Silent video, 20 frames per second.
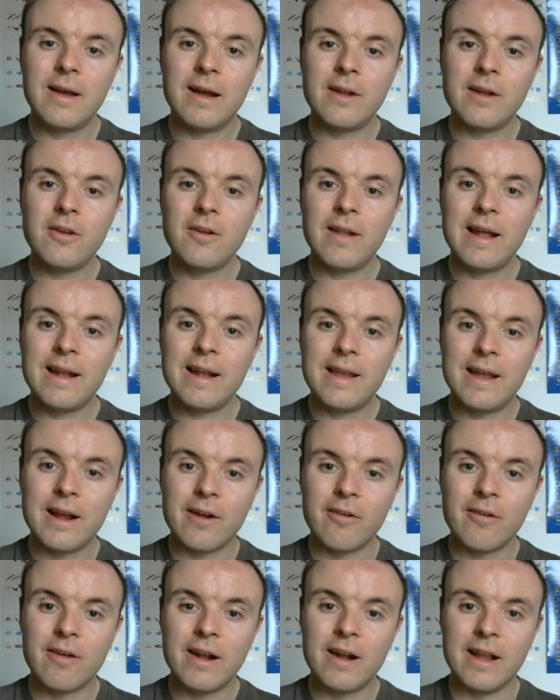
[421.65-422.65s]
I do like the
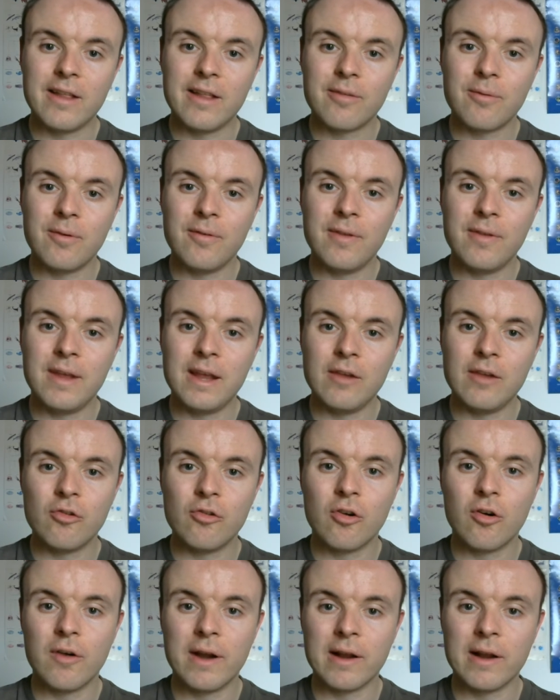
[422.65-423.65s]
end credits with the
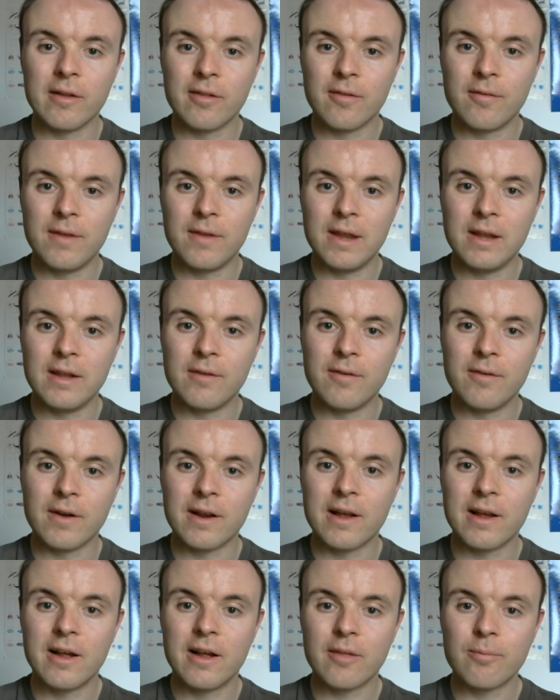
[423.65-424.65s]
drawings of the different
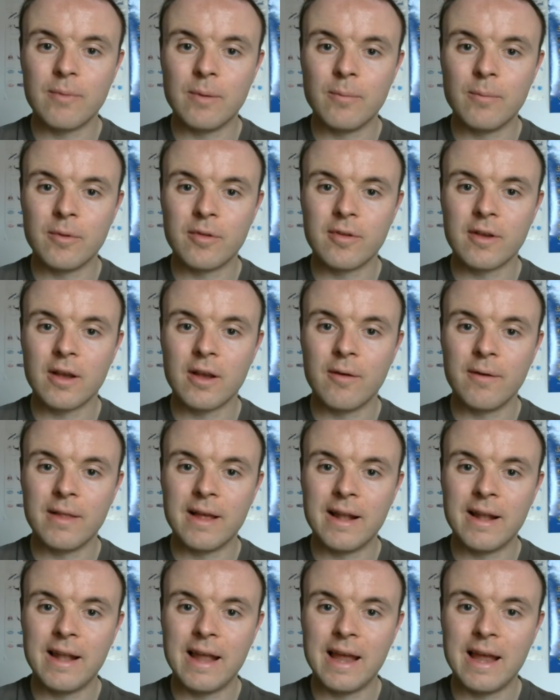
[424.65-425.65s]
cast members to go with
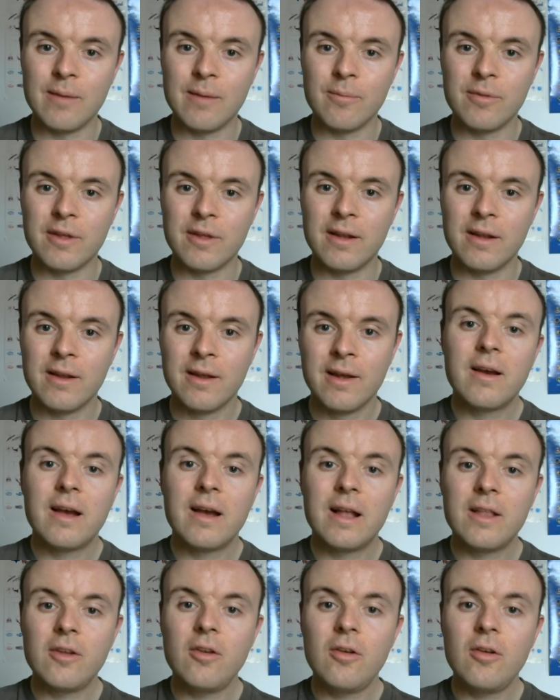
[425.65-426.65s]
their names, and
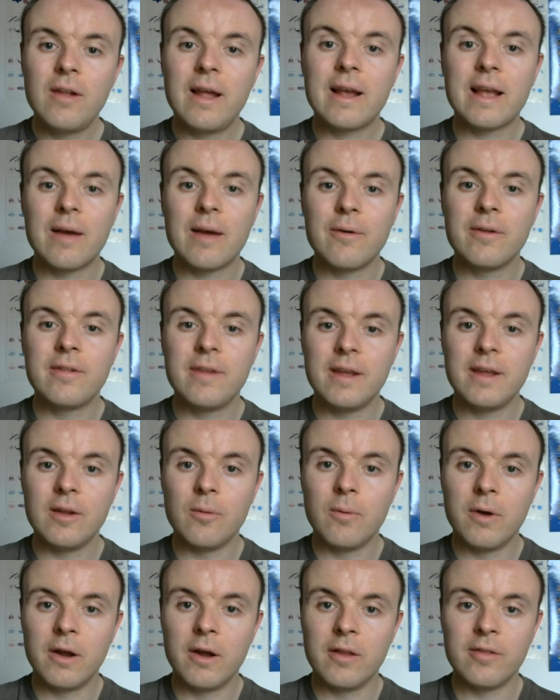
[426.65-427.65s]
I do like how we see the
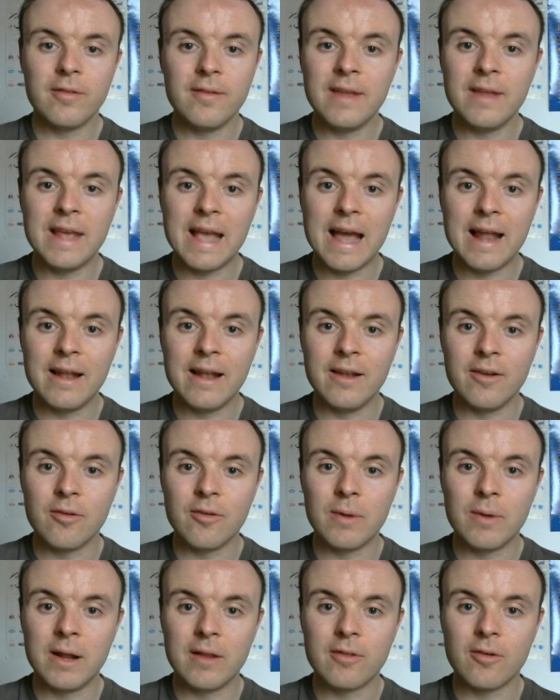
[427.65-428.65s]
words "the end"
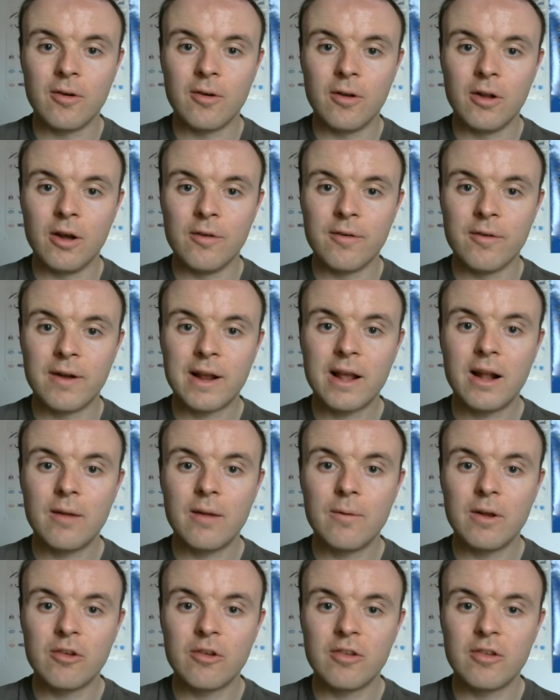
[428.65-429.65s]
when it's all over. I kind of
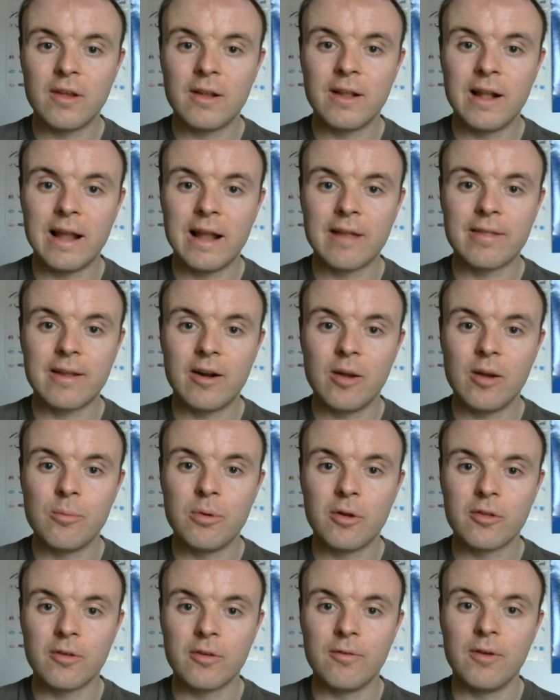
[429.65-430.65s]
wish that the last Harry
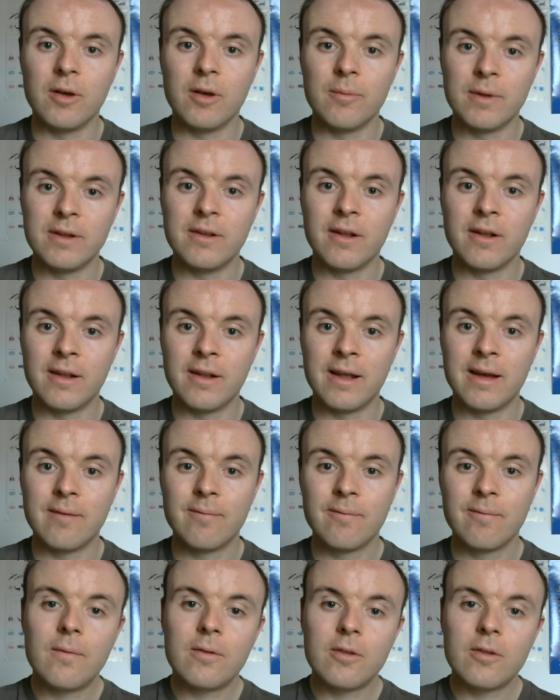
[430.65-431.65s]
Potter film had done that.
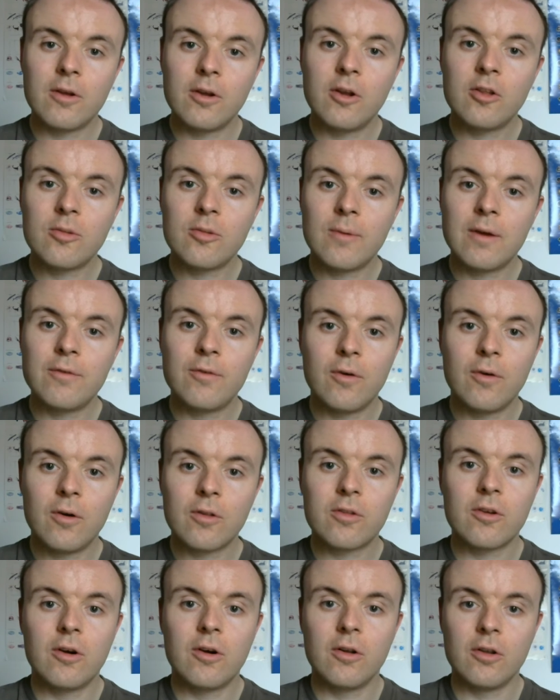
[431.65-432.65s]
So those are my
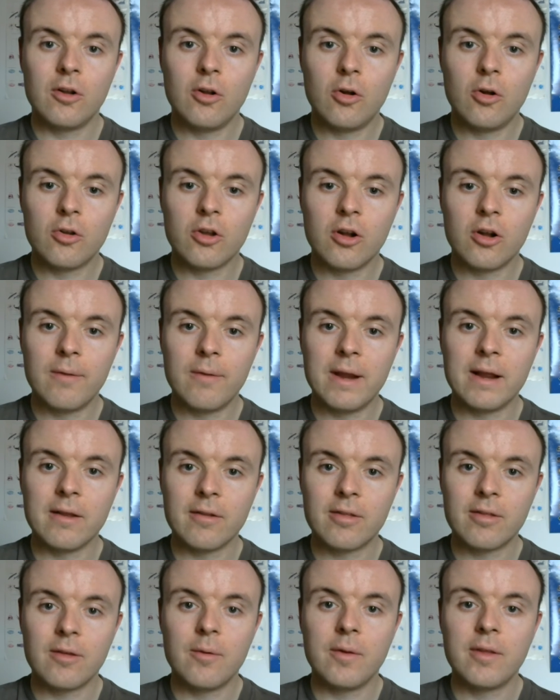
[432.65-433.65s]
thoughts on The Lord of the
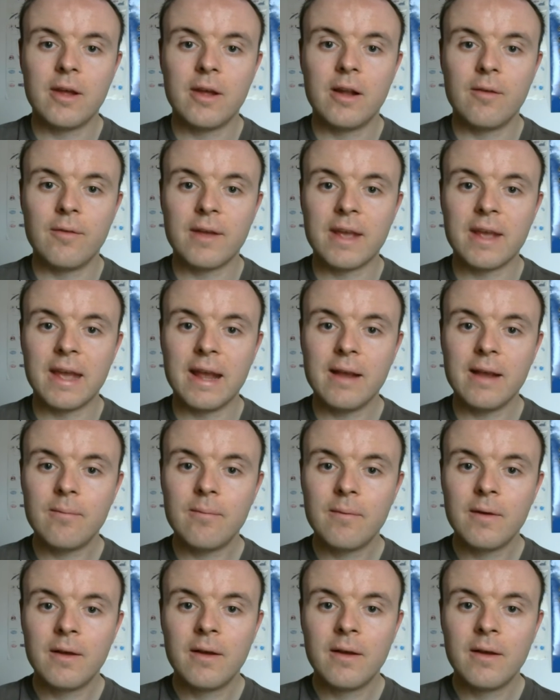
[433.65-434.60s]
Rings, The Return of the King,